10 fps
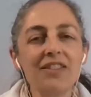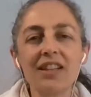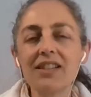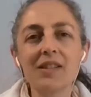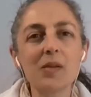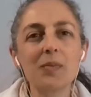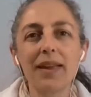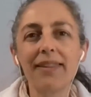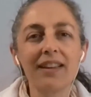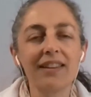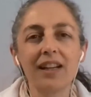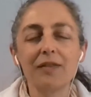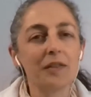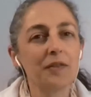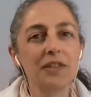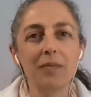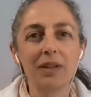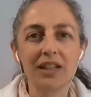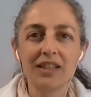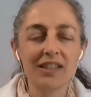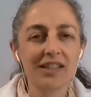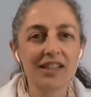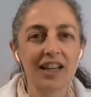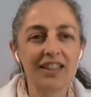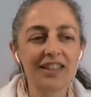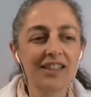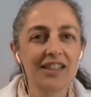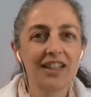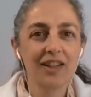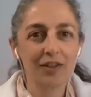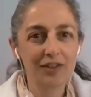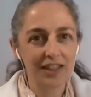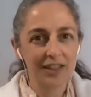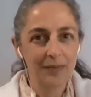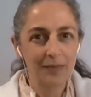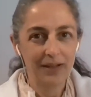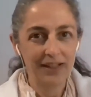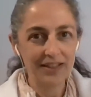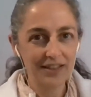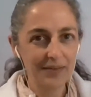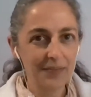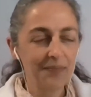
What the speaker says: just spending there 15 minutes in silence on a bench,